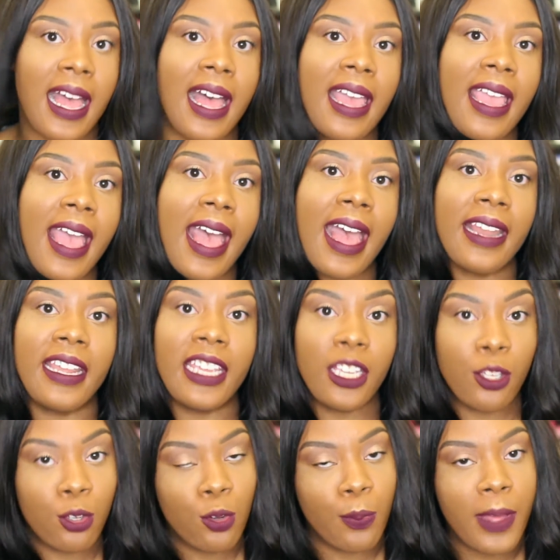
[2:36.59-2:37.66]
I had a
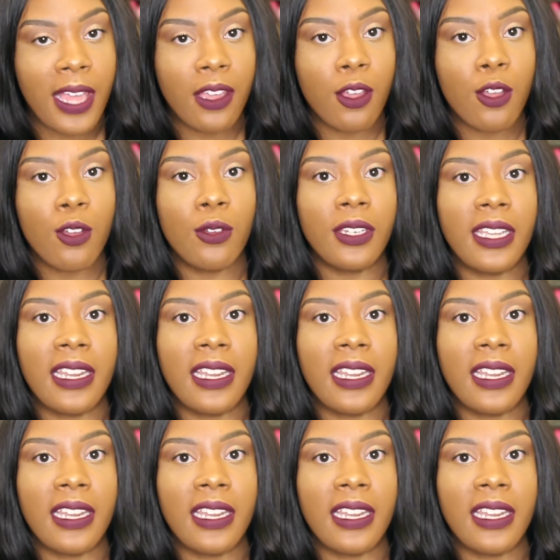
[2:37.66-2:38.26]
coupon code,